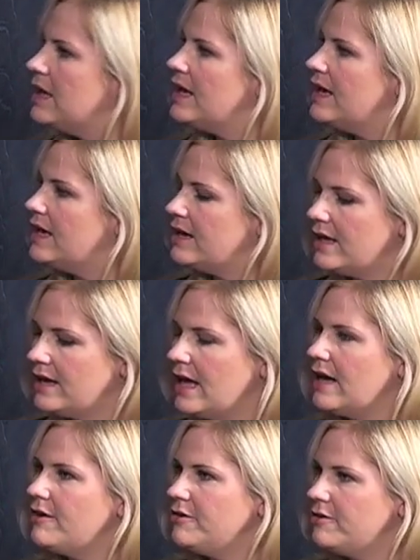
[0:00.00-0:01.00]
and
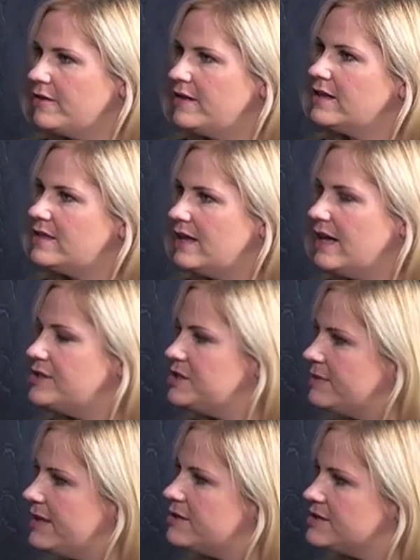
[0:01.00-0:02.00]
how do you think that
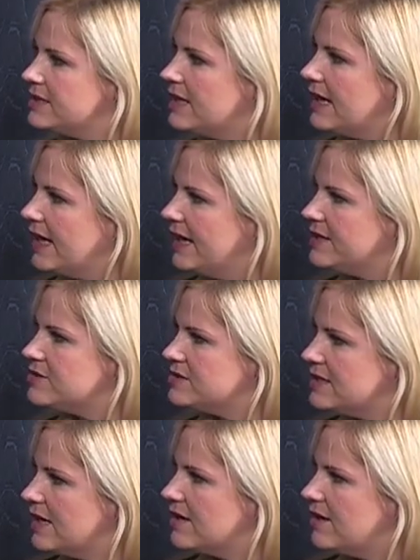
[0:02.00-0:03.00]
Jim Anderson kind of
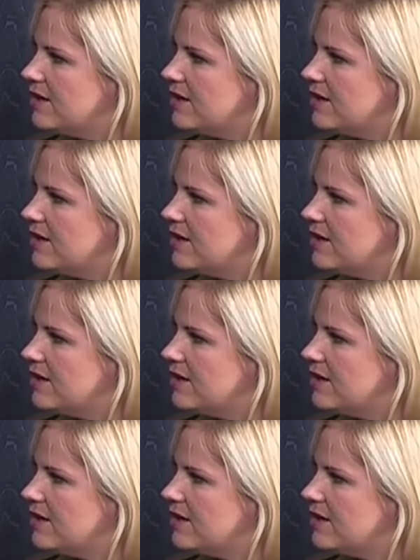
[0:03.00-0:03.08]
answers that